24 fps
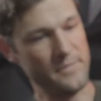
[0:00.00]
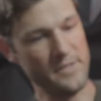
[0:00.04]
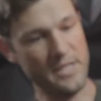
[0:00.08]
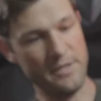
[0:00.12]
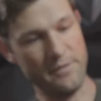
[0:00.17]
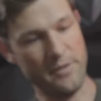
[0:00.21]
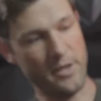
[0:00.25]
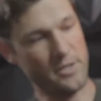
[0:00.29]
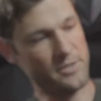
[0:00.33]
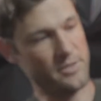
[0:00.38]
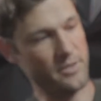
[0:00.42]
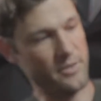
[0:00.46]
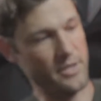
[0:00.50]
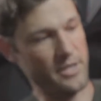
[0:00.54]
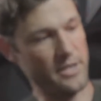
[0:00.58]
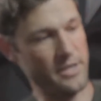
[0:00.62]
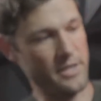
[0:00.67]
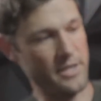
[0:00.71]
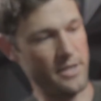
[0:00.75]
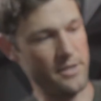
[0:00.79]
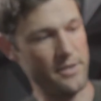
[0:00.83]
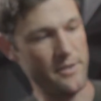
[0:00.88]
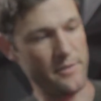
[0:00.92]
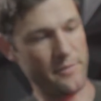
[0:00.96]
You've also got
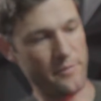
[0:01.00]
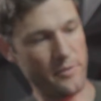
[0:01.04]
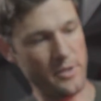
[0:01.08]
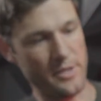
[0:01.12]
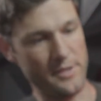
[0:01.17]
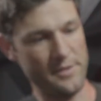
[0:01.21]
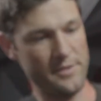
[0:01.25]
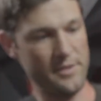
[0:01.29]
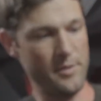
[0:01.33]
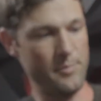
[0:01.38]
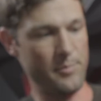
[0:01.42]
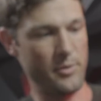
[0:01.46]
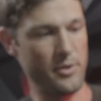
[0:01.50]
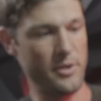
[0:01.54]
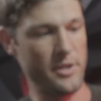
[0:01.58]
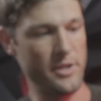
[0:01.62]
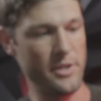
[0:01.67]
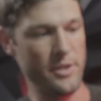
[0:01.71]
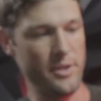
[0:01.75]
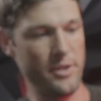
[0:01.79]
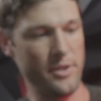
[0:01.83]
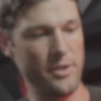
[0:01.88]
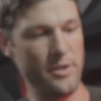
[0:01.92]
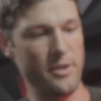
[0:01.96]
another front zipper
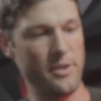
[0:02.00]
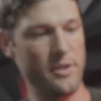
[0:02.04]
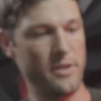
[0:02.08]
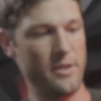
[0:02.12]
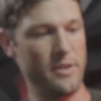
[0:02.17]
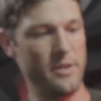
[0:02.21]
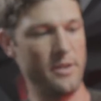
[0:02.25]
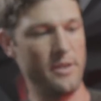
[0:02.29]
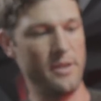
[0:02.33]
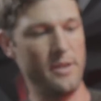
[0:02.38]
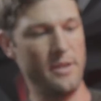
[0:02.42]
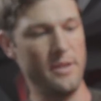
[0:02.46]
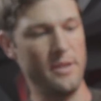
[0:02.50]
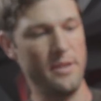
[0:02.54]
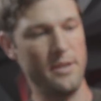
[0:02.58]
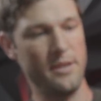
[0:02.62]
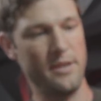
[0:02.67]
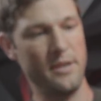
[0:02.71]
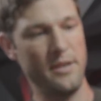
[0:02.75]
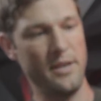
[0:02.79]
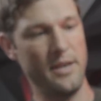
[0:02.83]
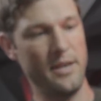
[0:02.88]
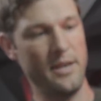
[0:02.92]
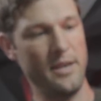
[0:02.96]
here,
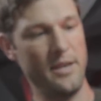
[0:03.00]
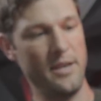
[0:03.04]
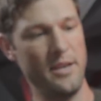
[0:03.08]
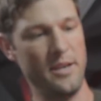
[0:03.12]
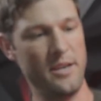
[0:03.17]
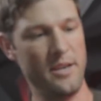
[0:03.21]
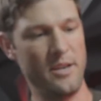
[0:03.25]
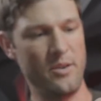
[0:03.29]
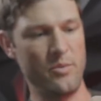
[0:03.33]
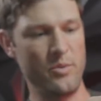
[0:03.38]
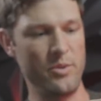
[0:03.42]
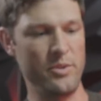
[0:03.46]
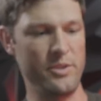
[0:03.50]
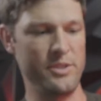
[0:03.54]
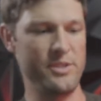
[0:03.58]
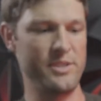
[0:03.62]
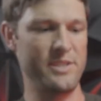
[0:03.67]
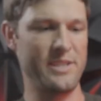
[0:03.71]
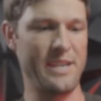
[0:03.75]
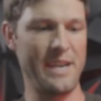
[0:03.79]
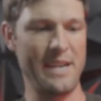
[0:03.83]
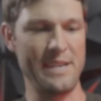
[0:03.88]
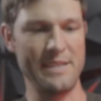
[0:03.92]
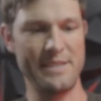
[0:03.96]
a really
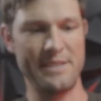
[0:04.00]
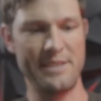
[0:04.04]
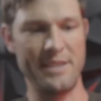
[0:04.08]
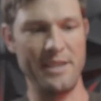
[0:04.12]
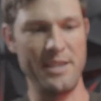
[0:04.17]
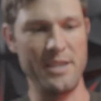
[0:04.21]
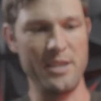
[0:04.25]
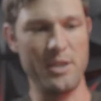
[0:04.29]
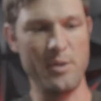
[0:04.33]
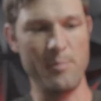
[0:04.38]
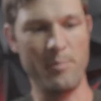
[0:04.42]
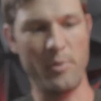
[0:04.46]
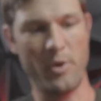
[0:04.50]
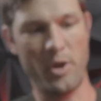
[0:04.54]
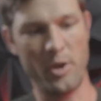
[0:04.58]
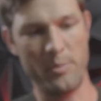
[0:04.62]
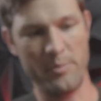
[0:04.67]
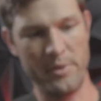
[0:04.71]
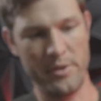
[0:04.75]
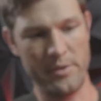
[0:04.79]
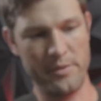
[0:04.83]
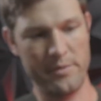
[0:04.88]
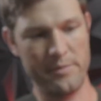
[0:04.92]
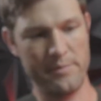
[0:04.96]
just kind of skinny
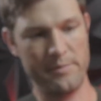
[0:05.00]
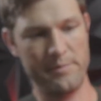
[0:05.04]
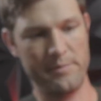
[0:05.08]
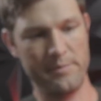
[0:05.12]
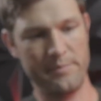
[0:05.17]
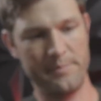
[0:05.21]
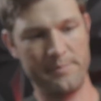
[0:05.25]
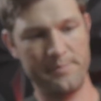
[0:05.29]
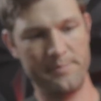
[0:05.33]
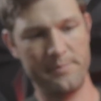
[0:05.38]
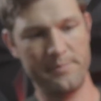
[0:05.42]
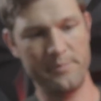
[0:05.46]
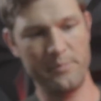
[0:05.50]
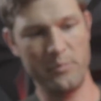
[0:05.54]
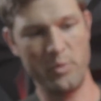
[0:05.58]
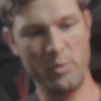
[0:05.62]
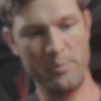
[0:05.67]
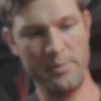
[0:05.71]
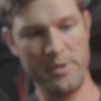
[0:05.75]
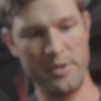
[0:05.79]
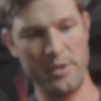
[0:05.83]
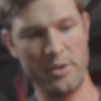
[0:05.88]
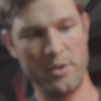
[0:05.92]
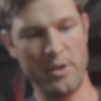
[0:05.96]
compartment.
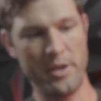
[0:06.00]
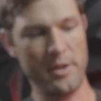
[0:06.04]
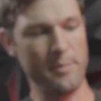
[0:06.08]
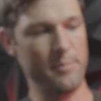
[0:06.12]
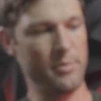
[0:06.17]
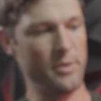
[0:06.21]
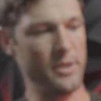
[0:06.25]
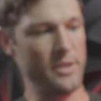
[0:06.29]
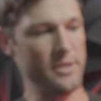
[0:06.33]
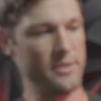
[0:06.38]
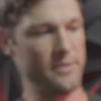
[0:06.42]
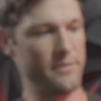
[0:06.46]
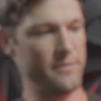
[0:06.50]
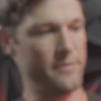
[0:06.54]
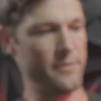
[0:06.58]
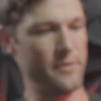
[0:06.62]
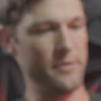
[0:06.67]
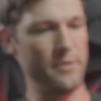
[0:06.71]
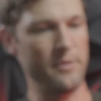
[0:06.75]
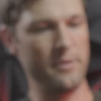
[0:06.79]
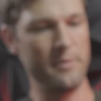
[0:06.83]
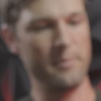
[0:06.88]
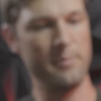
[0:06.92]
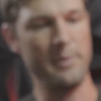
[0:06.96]
Would be a great place
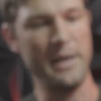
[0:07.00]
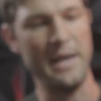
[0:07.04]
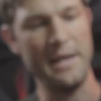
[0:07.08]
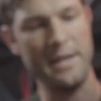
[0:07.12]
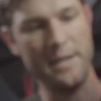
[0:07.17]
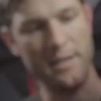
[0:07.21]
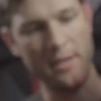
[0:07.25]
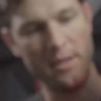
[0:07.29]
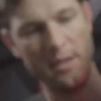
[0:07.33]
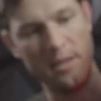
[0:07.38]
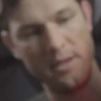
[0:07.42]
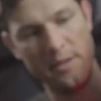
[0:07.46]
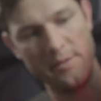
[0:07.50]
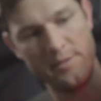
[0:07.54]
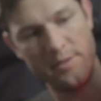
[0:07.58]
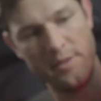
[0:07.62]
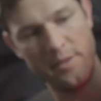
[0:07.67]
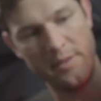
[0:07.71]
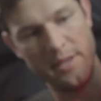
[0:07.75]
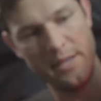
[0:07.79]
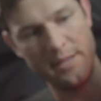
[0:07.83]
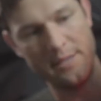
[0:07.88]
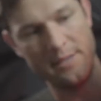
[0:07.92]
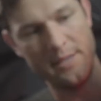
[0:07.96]
for batting gloves or
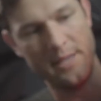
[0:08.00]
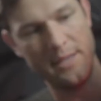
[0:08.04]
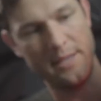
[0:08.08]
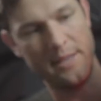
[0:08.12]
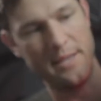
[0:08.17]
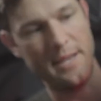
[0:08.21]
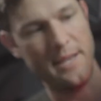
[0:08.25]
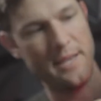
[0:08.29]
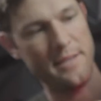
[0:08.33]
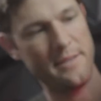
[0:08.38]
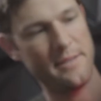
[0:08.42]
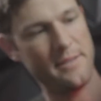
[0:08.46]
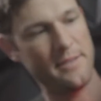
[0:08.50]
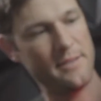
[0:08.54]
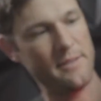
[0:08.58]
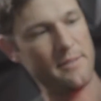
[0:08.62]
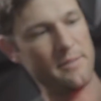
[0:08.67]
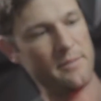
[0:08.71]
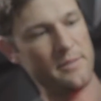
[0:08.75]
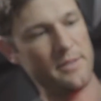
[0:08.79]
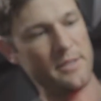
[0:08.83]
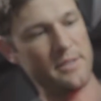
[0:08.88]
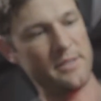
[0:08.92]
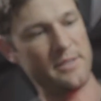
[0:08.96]
things like that to
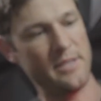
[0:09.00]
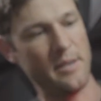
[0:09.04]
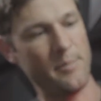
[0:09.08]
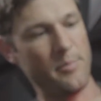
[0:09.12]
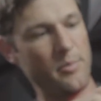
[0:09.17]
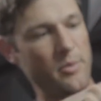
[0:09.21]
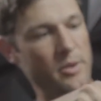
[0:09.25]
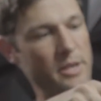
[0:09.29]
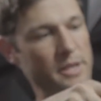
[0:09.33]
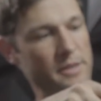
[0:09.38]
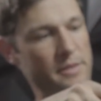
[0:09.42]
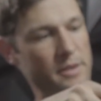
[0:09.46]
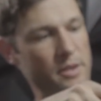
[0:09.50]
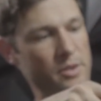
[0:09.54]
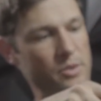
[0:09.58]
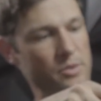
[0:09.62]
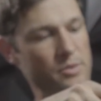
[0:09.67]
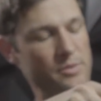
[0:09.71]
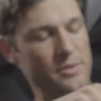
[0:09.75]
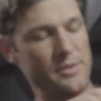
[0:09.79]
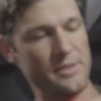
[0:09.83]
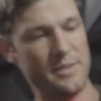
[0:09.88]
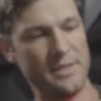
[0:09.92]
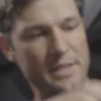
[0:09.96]
separate
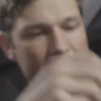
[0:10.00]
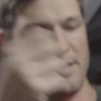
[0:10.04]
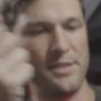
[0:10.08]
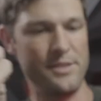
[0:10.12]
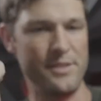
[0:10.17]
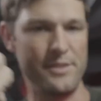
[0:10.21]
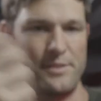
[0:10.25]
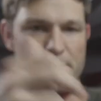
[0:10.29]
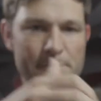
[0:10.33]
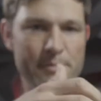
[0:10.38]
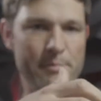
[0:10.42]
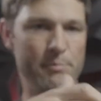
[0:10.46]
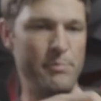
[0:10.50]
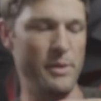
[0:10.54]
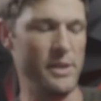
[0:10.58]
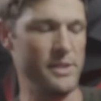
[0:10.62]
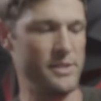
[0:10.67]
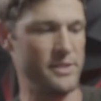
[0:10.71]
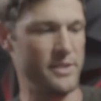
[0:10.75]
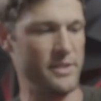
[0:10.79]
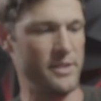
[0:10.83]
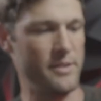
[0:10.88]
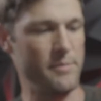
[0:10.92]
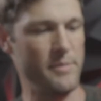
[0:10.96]
those instead of just
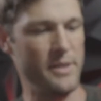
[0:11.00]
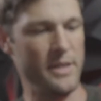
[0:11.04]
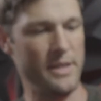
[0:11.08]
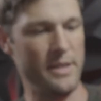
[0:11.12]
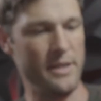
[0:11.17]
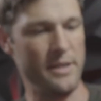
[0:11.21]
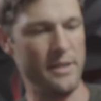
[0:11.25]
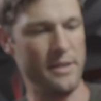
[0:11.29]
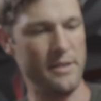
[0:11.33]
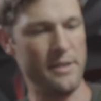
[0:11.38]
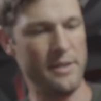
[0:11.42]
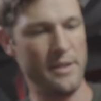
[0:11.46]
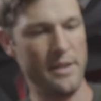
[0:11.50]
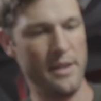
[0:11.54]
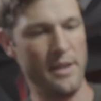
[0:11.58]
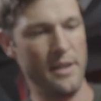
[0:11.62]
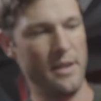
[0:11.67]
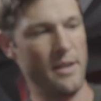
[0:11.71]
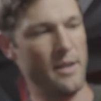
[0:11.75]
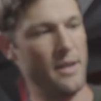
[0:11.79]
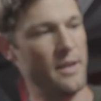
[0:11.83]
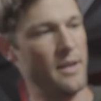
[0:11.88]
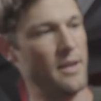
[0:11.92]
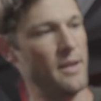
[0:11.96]
bunching them in
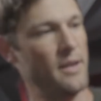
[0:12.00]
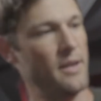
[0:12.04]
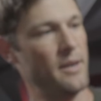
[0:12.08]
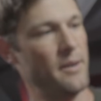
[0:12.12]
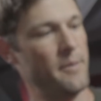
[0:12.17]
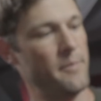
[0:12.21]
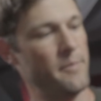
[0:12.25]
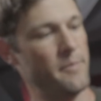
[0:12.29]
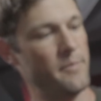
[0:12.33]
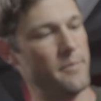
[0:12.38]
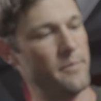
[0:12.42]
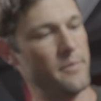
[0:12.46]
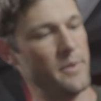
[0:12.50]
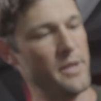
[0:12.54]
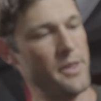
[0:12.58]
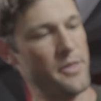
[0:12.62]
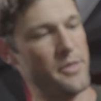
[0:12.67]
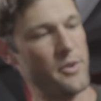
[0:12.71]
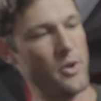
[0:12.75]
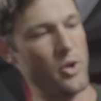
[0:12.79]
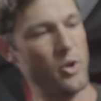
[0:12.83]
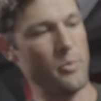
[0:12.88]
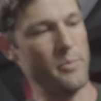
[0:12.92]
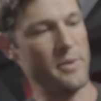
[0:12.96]

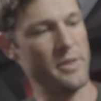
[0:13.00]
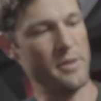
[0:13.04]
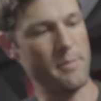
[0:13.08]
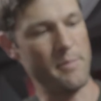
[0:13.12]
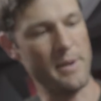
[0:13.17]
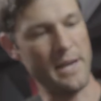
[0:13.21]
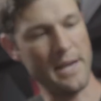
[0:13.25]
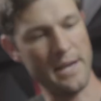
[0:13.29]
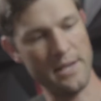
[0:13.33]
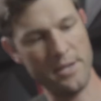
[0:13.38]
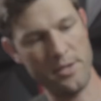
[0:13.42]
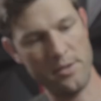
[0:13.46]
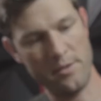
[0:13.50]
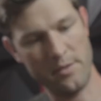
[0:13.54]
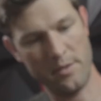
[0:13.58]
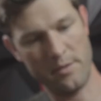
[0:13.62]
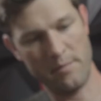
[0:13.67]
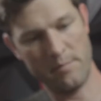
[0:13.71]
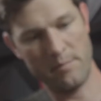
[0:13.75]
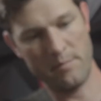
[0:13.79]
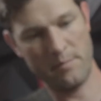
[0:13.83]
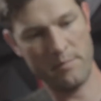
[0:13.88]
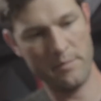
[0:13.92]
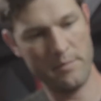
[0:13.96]
and throw them in the bag. You can
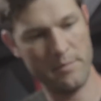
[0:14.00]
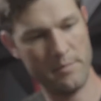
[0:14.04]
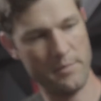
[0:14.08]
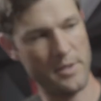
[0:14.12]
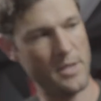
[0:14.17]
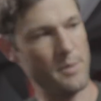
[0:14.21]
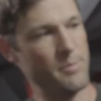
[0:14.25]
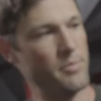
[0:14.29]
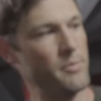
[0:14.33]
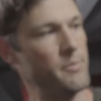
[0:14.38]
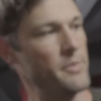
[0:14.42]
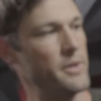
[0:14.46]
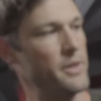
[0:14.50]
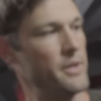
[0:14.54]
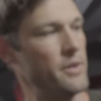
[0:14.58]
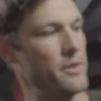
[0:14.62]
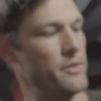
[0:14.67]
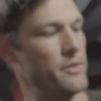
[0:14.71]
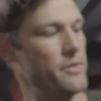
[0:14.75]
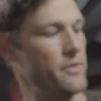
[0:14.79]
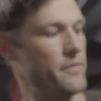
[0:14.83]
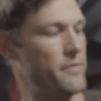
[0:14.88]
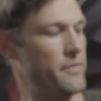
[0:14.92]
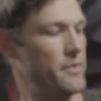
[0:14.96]
keep them in
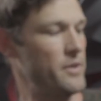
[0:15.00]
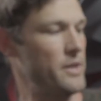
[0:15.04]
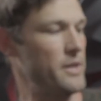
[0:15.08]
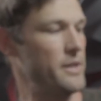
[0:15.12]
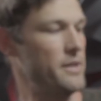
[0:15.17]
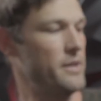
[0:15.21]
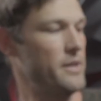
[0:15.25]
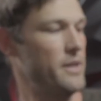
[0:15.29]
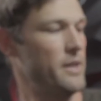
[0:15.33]
there in the front.